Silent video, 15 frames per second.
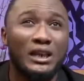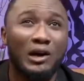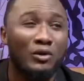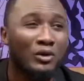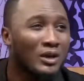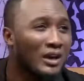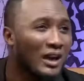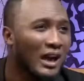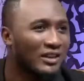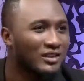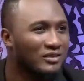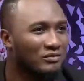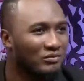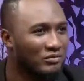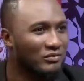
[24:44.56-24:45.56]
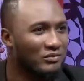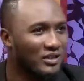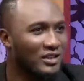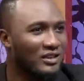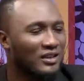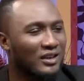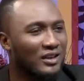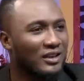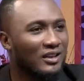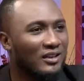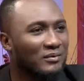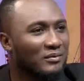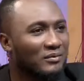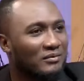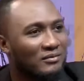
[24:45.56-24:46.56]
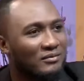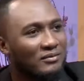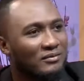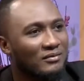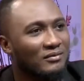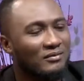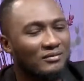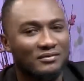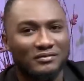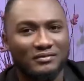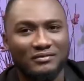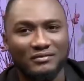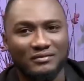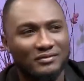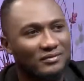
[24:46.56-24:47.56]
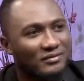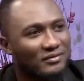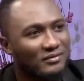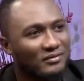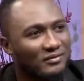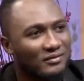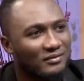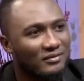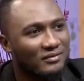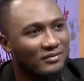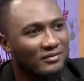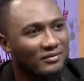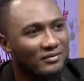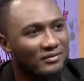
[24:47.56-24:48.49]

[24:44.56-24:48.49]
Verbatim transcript: Mm-hmm. Do you know that sometimes I've actually gone for like